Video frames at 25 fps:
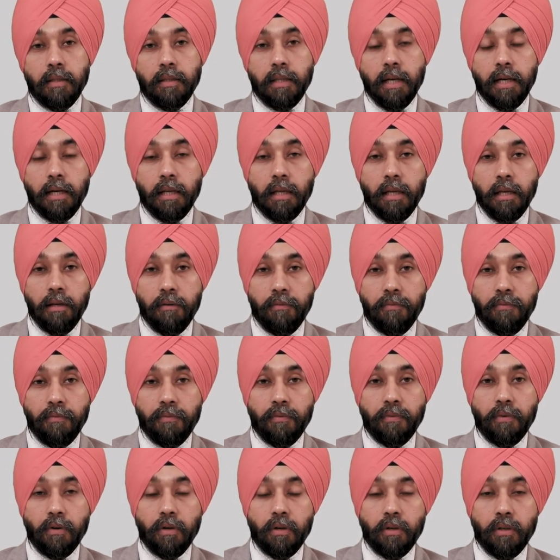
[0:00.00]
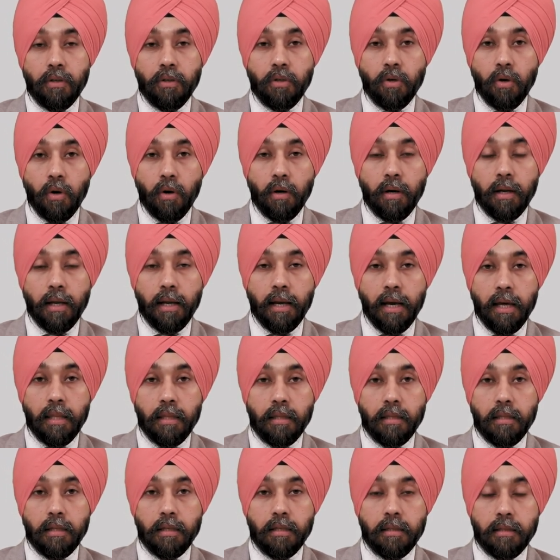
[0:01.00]
that if your
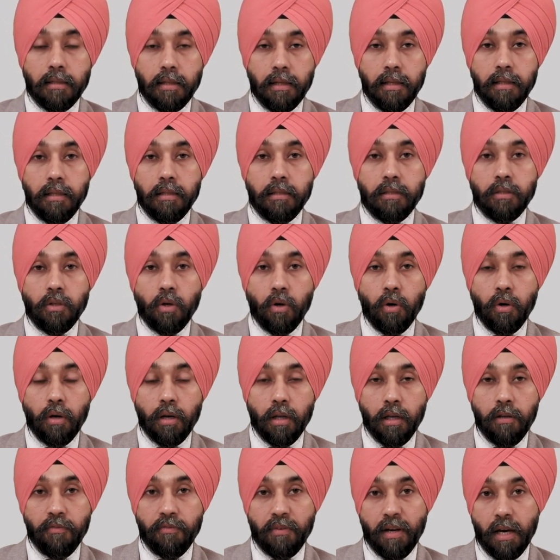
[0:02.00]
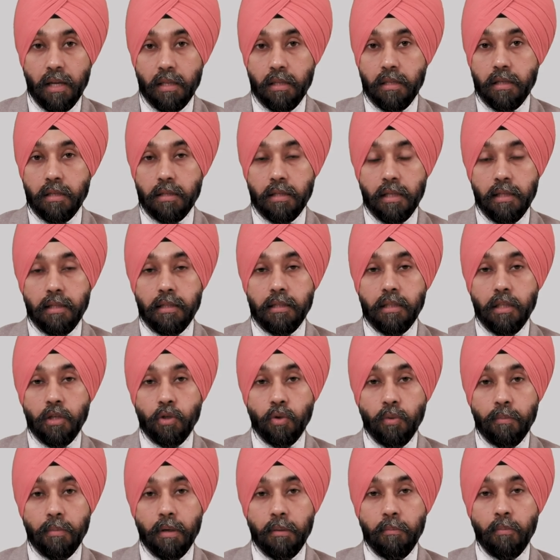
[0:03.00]
cancer cells or if cancer cells in the
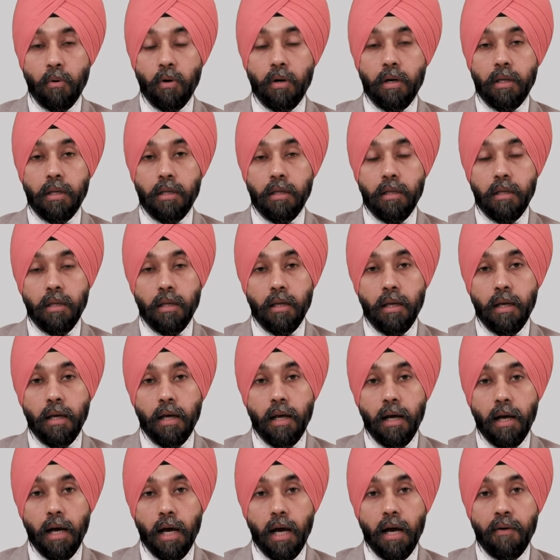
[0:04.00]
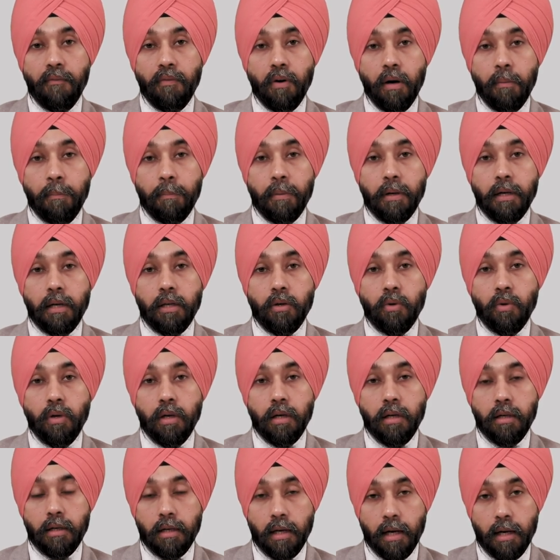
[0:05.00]
human body have a
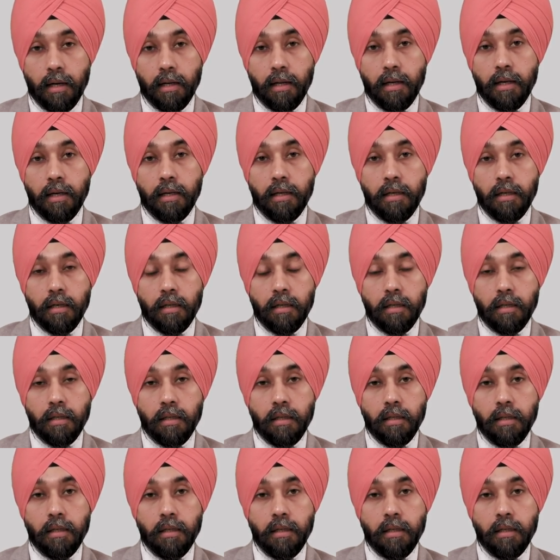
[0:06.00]
particular target,